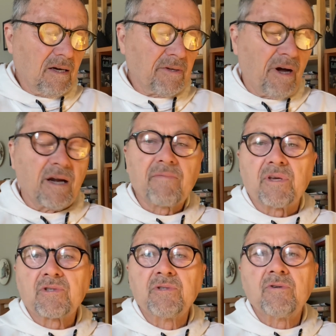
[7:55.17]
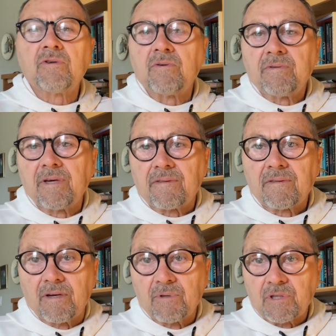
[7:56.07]
Notovitch knew that
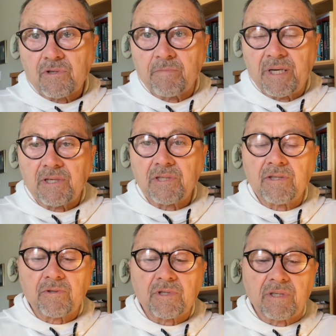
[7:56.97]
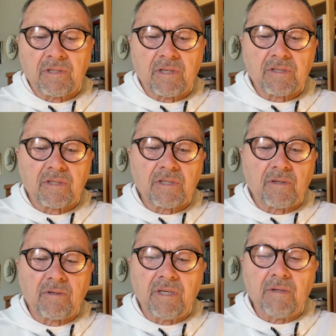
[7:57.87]
there was a tremendous interest in this, and
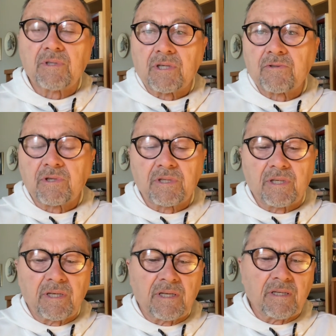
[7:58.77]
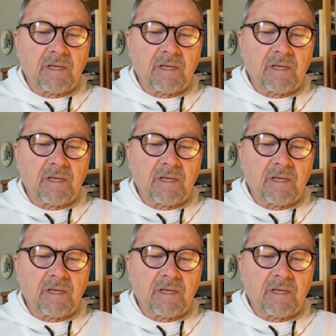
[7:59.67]
so he was interested in it.